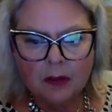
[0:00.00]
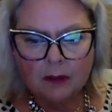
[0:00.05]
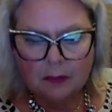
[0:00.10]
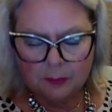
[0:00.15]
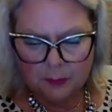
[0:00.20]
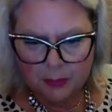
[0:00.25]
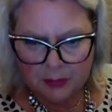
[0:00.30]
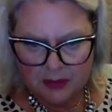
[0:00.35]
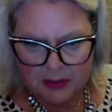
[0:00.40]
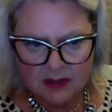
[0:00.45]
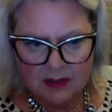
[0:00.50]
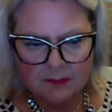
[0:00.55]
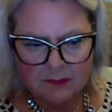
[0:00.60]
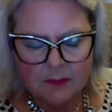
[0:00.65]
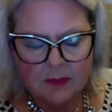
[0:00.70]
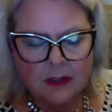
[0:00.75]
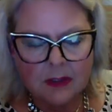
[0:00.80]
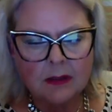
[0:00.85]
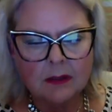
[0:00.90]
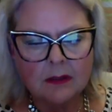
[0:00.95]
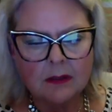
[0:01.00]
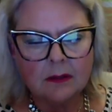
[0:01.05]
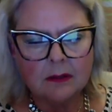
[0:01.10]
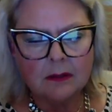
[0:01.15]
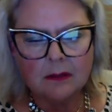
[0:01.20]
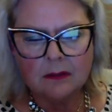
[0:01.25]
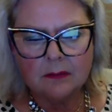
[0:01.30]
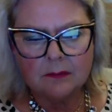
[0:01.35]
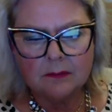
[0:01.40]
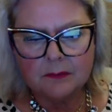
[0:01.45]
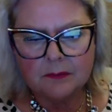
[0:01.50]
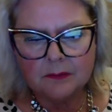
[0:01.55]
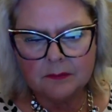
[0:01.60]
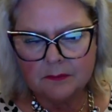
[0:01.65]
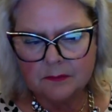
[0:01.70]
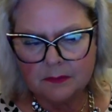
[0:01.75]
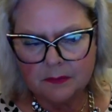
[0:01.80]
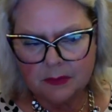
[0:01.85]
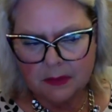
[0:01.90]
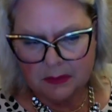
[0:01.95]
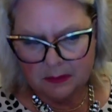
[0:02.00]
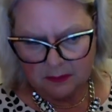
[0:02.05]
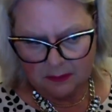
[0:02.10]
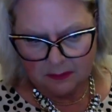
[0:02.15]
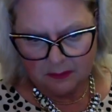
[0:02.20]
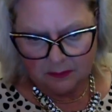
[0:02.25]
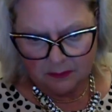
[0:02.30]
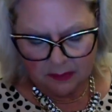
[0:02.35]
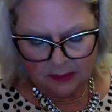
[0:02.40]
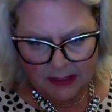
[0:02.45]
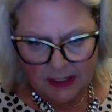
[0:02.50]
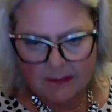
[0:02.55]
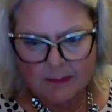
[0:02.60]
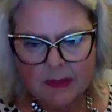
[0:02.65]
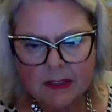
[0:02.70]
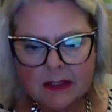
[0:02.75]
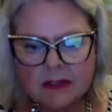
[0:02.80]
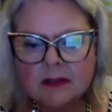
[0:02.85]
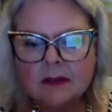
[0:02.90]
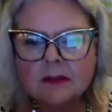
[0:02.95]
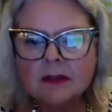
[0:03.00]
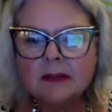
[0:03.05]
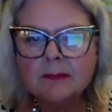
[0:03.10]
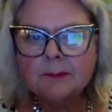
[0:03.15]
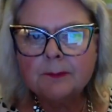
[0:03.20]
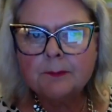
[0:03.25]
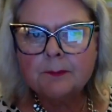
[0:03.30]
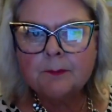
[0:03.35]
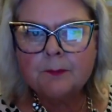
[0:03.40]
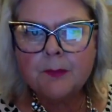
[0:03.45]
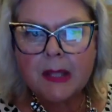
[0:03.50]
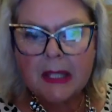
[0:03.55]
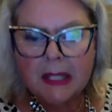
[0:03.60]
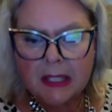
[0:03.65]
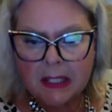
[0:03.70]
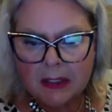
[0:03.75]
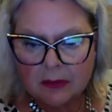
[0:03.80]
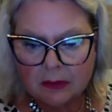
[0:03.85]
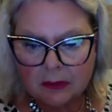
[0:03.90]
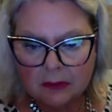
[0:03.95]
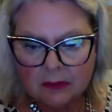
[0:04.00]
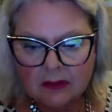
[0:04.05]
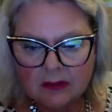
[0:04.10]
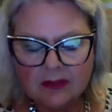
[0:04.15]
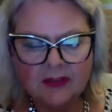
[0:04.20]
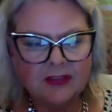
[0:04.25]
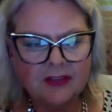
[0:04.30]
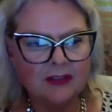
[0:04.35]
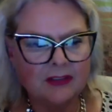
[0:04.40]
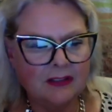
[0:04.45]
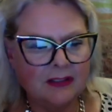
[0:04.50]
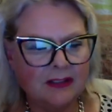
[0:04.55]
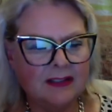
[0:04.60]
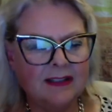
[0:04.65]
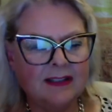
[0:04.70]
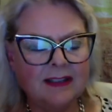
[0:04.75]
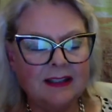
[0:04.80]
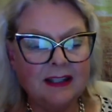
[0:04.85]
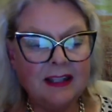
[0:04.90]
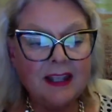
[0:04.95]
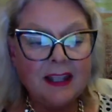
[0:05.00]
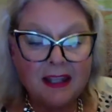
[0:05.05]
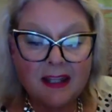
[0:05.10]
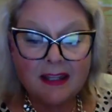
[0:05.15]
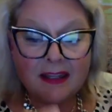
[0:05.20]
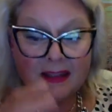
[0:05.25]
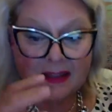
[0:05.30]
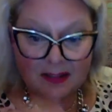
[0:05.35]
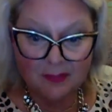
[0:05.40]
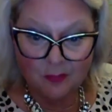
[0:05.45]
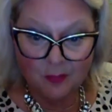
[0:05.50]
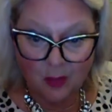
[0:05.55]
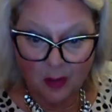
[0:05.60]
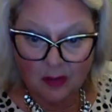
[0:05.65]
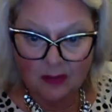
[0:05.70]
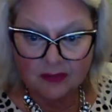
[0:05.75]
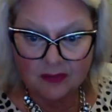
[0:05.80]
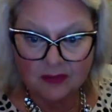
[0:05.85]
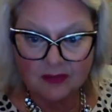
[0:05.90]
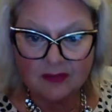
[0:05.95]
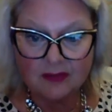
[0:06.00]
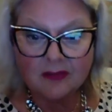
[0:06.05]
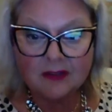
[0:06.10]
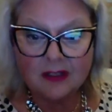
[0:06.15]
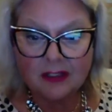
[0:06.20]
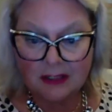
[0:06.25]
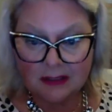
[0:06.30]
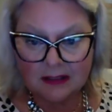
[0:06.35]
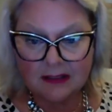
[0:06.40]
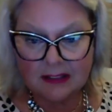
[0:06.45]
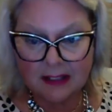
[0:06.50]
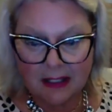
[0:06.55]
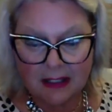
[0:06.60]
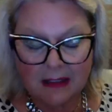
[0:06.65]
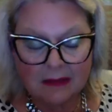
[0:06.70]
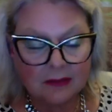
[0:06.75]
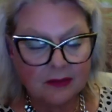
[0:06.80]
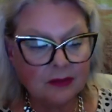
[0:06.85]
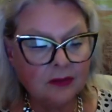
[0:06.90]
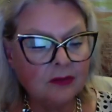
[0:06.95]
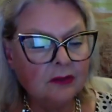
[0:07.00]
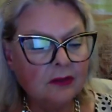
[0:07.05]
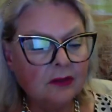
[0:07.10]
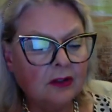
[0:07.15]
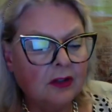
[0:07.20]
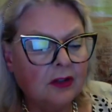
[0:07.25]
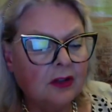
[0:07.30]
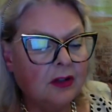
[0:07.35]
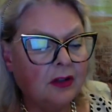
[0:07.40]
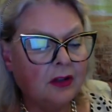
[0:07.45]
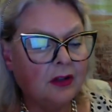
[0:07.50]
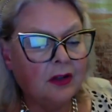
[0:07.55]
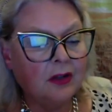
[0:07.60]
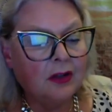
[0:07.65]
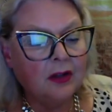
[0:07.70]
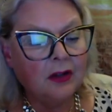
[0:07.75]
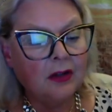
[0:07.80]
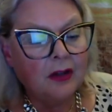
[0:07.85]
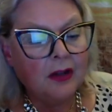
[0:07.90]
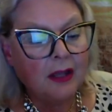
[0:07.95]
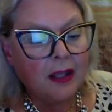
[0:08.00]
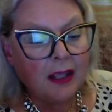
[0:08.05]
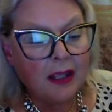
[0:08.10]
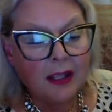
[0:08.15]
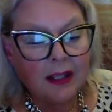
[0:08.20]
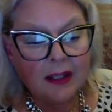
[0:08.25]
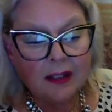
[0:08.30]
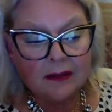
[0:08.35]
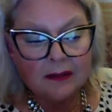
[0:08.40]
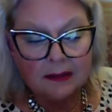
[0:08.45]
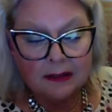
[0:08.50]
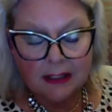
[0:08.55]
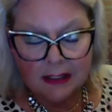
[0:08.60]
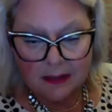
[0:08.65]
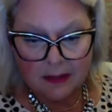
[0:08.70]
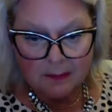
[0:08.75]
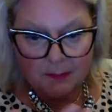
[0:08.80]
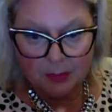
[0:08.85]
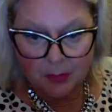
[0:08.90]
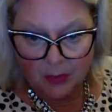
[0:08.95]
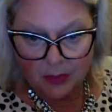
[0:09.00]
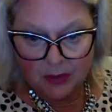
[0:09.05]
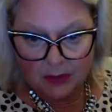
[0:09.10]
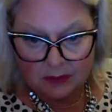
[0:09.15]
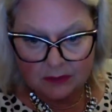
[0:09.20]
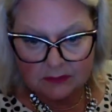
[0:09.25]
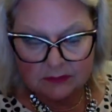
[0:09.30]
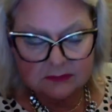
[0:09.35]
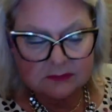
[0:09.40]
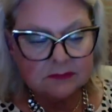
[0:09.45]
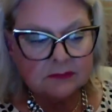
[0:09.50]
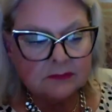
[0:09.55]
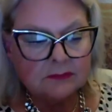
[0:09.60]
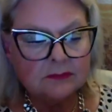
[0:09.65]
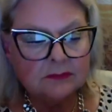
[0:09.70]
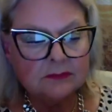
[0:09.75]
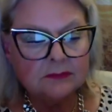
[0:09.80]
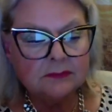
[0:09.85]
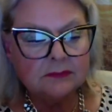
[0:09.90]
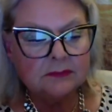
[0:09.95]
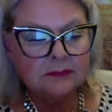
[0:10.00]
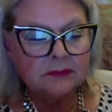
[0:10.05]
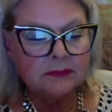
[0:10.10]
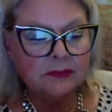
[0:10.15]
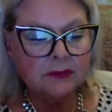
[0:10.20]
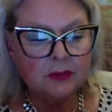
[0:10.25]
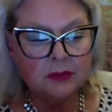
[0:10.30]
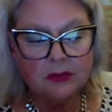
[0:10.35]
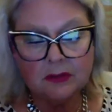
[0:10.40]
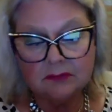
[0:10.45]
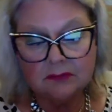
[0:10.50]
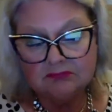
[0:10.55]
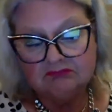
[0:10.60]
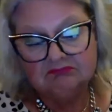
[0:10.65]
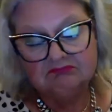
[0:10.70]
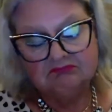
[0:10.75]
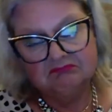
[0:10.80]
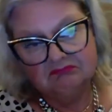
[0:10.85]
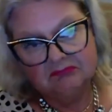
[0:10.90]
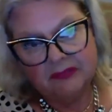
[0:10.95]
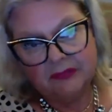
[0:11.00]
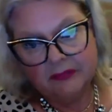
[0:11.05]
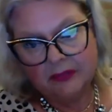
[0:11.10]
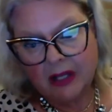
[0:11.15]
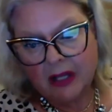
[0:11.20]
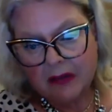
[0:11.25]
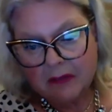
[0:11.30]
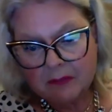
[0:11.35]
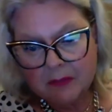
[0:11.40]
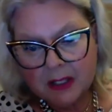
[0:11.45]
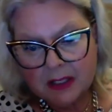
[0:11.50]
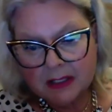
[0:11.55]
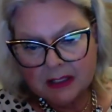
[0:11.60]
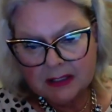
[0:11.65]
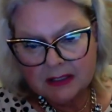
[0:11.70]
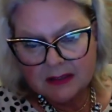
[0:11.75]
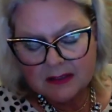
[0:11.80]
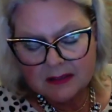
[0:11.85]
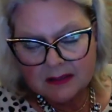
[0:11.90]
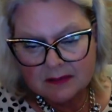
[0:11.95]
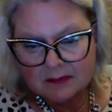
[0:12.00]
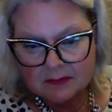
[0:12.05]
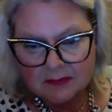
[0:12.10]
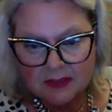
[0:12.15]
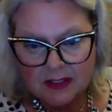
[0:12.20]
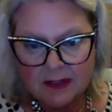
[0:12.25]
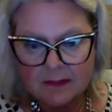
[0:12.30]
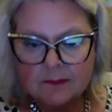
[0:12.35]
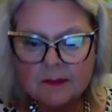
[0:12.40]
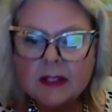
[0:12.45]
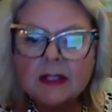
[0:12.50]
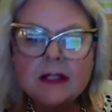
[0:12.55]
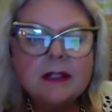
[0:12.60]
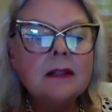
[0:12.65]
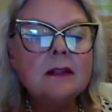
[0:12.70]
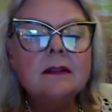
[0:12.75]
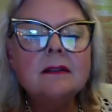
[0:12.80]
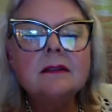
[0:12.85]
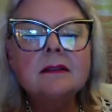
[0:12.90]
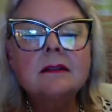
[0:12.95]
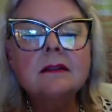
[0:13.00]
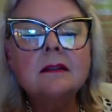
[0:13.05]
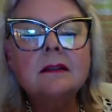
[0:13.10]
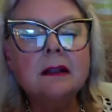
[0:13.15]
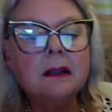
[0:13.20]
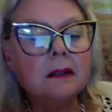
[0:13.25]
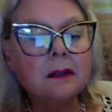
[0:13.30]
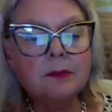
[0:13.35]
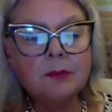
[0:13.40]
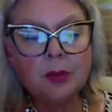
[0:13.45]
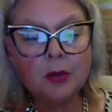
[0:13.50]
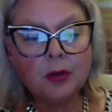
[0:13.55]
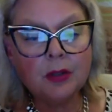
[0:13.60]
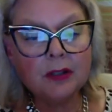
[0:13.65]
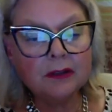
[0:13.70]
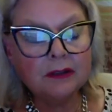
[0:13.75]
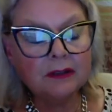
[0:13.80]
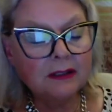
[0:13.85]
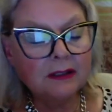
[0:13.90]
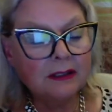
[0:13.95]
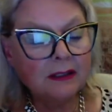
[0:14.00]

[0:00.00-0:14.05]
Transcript: put some lemon peels in the water in the kettle and let it boil for 5 minutes, 10 minutes, let it boil,